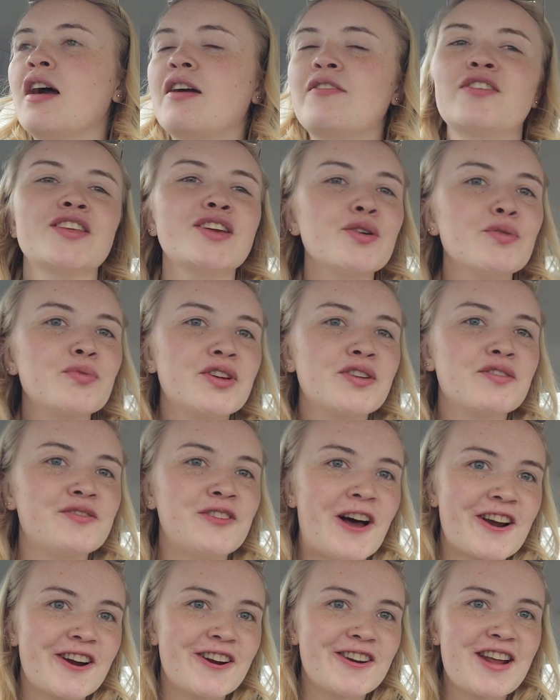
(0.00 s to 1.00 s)
I feel like a real
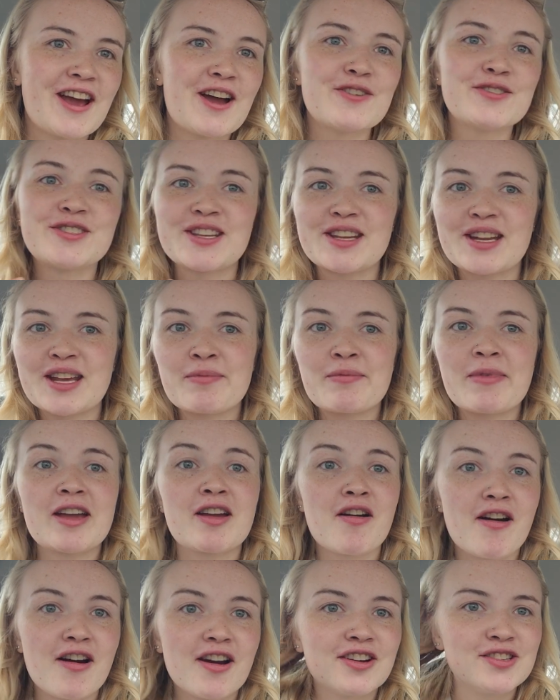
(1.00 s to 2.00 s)
vlogger now, sitting in
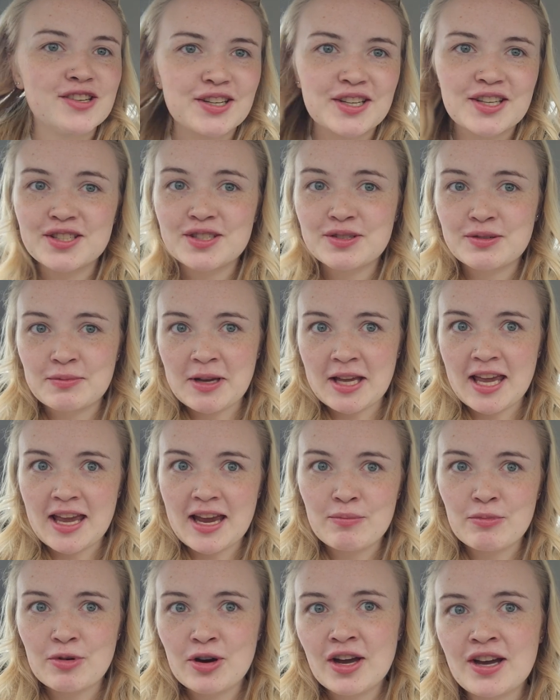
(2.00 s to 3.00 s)
my car talking to my
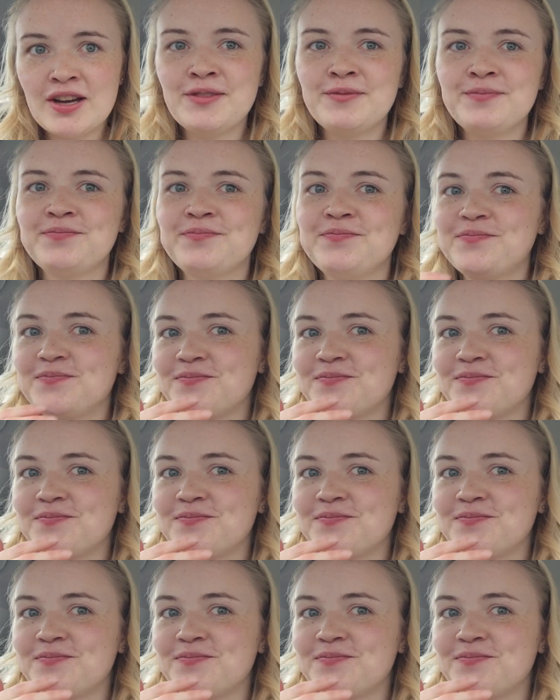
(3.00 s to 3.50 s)
camera.